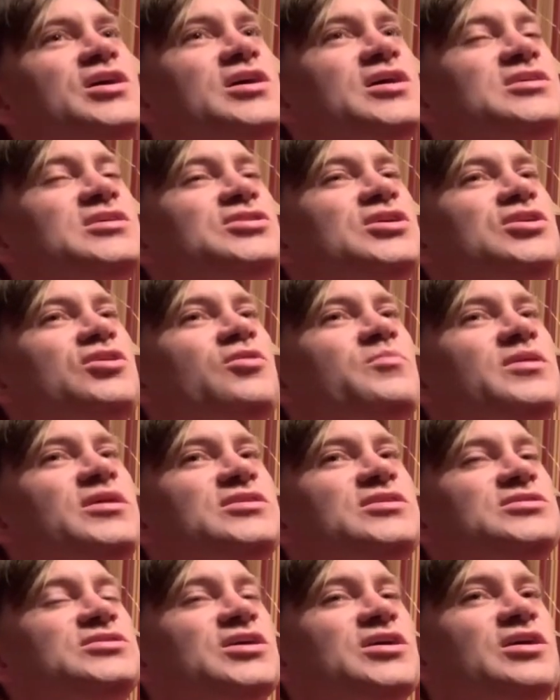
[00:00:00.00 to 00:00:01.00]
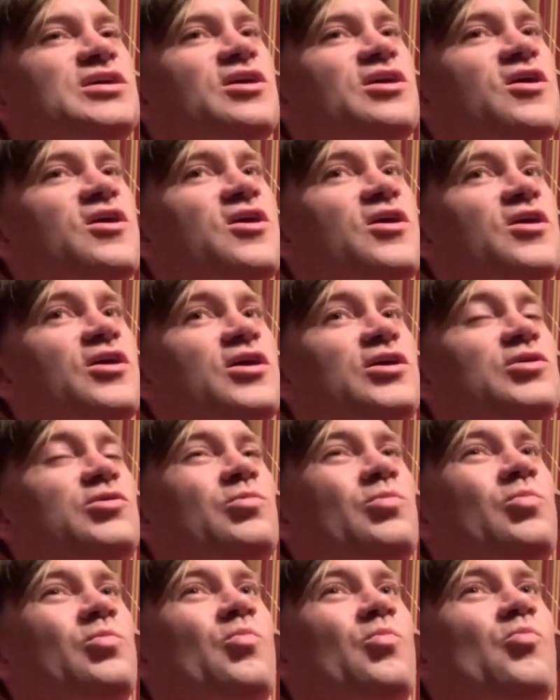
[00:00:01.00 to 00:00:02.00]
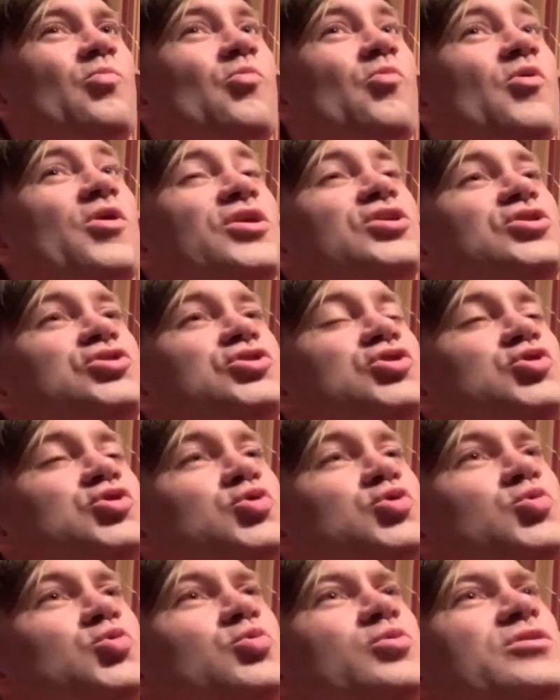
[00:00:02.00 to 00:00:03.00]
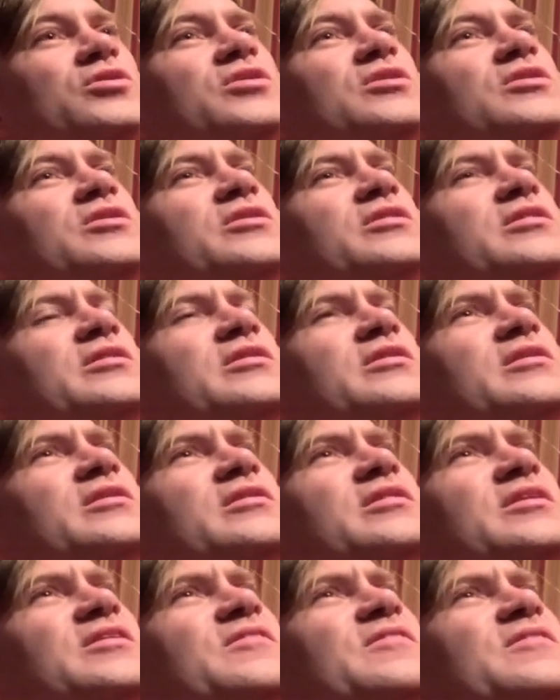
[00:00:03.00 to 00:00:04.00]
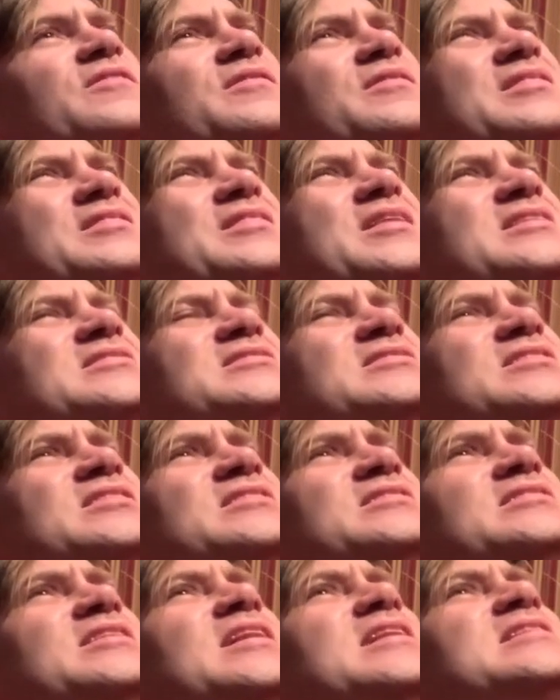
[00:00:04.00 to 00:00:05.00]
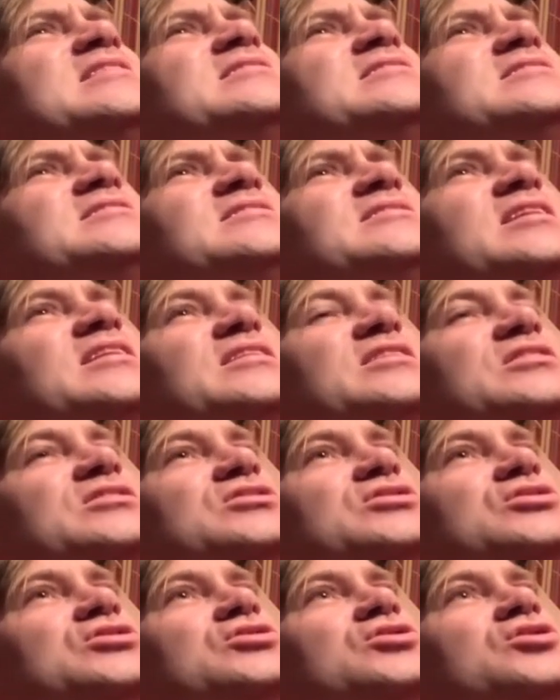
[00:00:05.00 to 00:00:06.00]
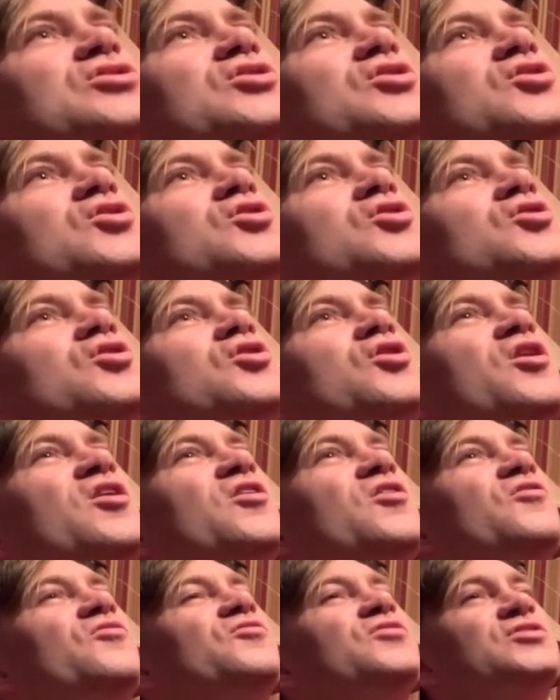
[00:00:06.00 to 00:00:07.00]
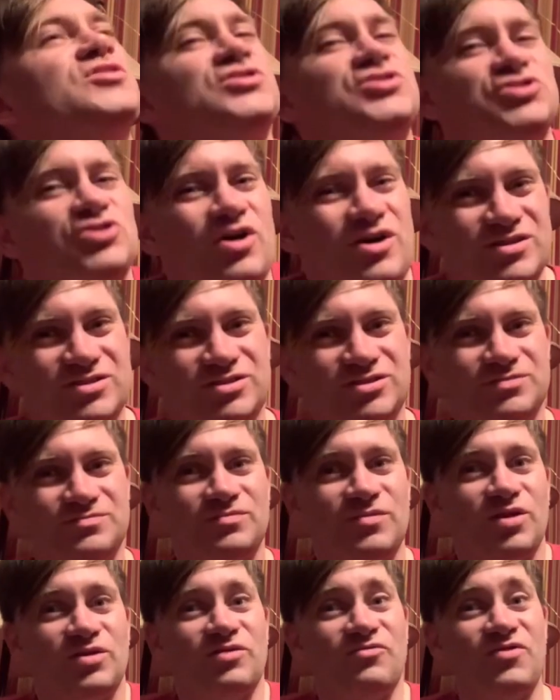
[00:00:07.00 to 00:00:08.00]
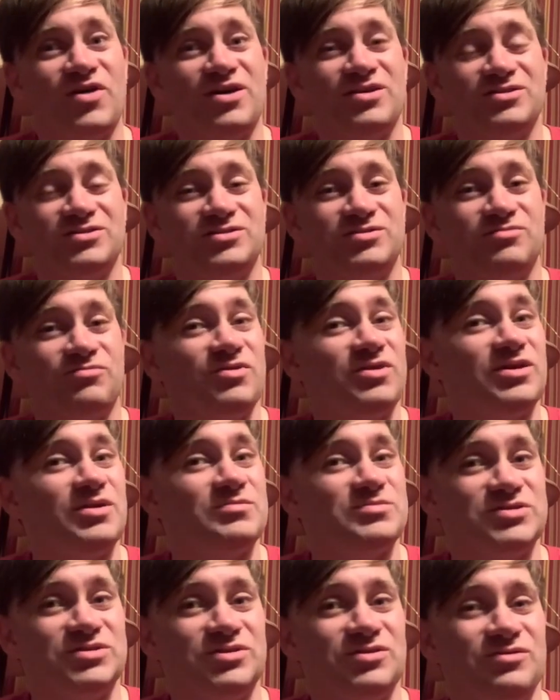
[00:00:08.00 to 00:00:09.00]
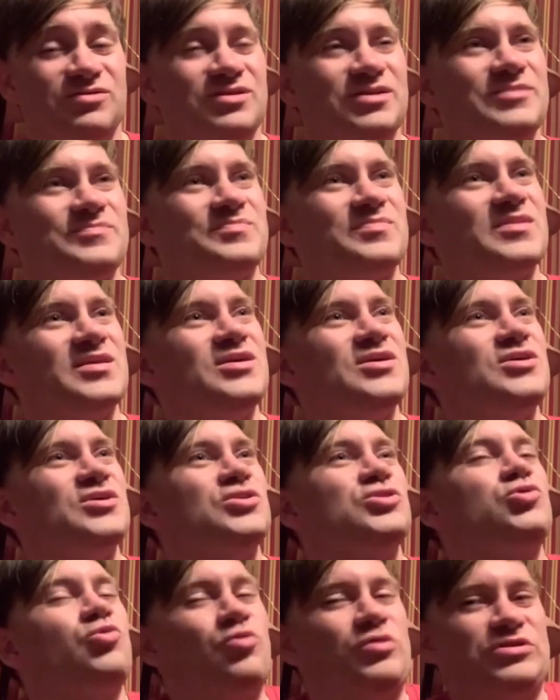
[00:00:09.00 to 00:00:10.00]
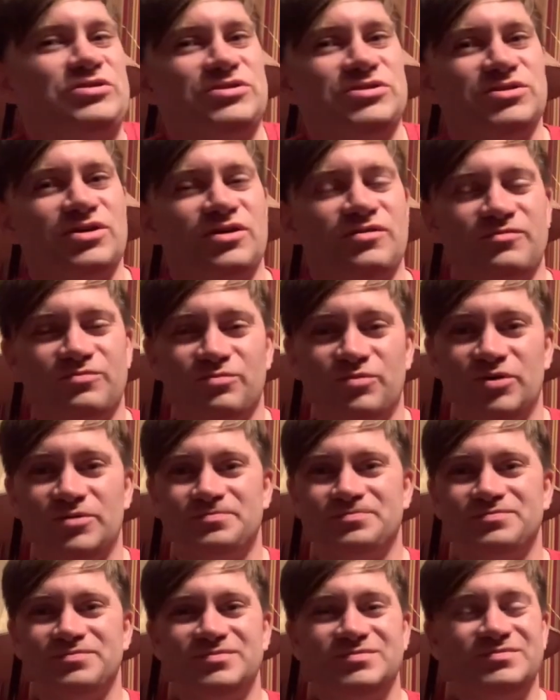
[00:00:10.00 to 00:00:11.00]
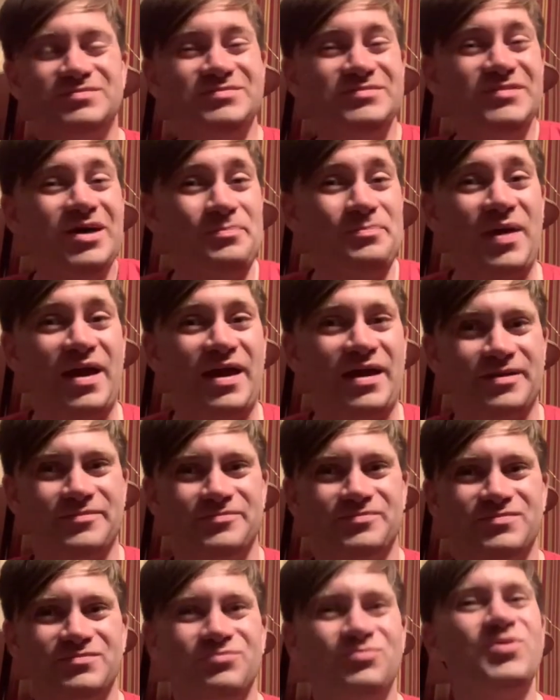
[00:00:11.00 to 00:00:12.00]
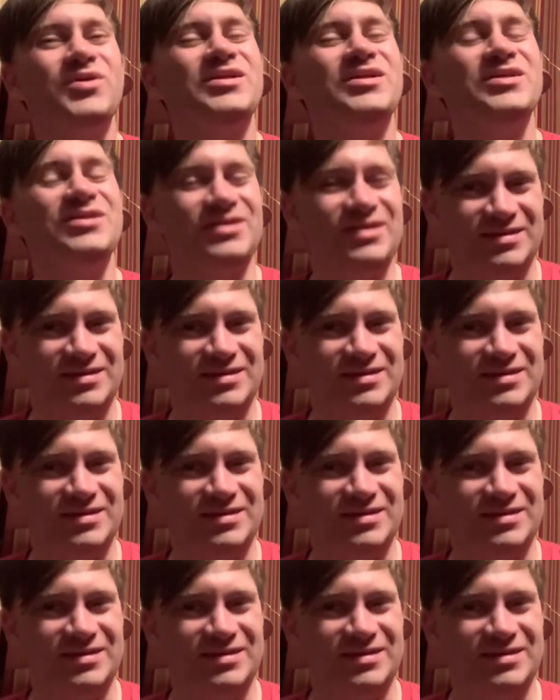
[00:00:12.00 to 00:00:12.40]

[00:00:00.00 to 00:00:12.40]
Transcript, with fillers: it's like only like say like one or two like less than 10 seconds of shots of the violence when it comes to the torture stuff but not bad pretty